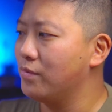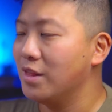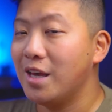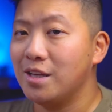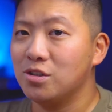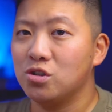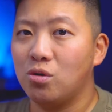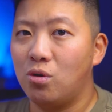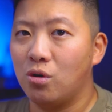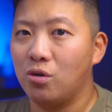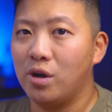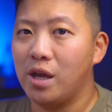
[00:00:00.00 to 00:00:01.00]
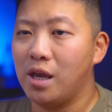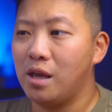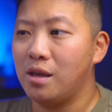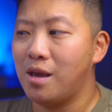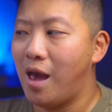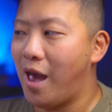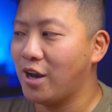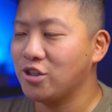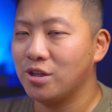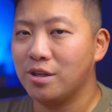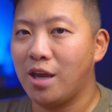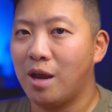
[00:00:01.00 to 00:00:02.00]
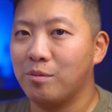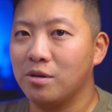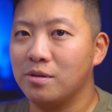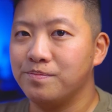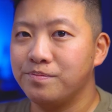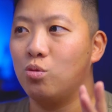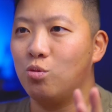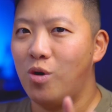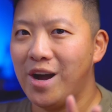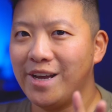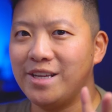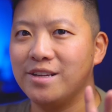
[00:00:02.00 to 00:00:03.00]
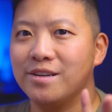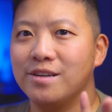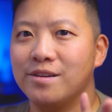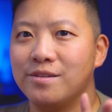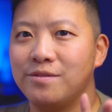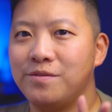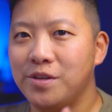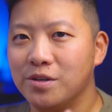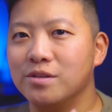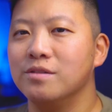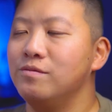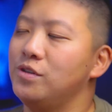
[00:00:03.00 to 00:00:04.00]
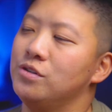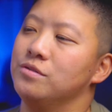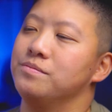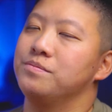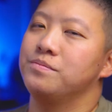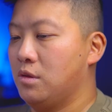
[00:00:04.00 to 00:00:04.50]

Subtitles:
lens or a action camera wide field of view.